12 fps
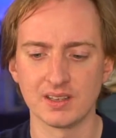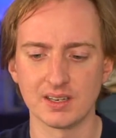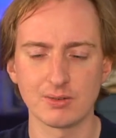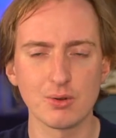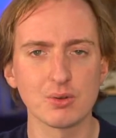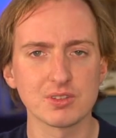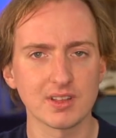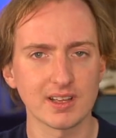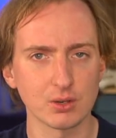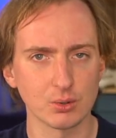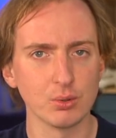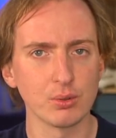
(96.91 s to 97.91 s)
And of course,
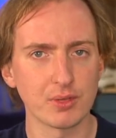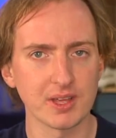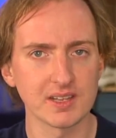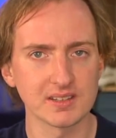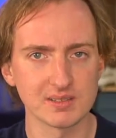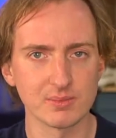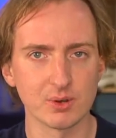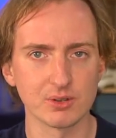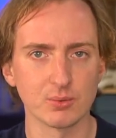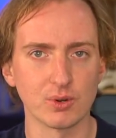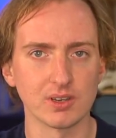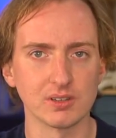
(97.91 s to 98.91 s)
like all things in the
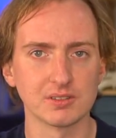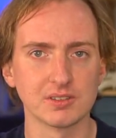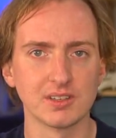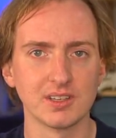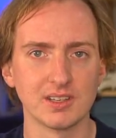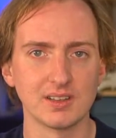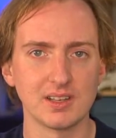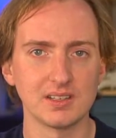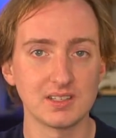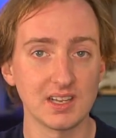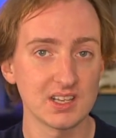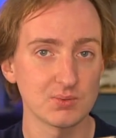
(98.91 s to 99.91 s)
modern world, the
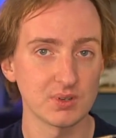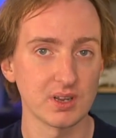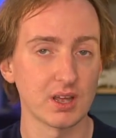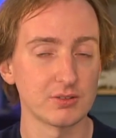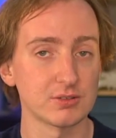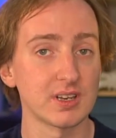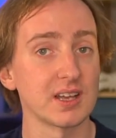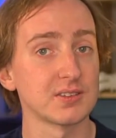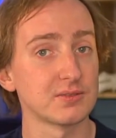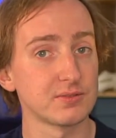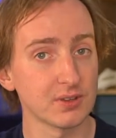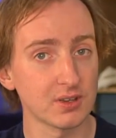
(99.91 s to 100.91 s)
TS100 has
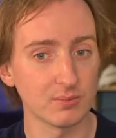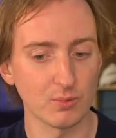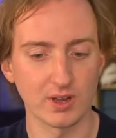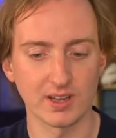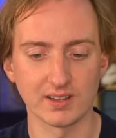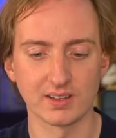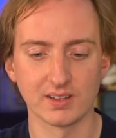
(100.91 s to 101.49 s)
firmware.